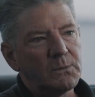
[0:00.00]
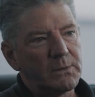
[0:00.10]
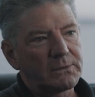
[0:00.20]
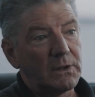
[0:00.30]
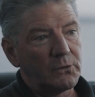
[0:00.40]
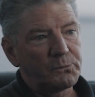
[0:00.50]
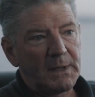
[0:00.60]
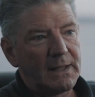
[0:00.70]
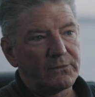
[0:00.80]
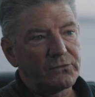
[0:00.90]
With closed
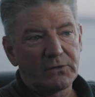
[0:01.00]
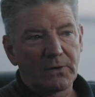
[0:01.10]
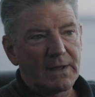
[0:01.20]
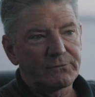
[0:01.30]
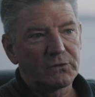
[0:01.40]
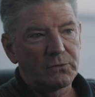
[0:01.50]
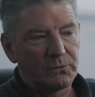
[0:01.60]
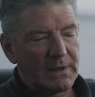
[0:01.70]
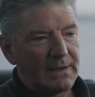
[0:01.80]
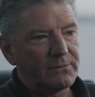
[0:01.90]
pens, you don't have to do
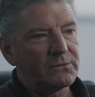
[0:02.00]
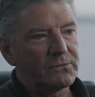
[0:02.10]
that. The,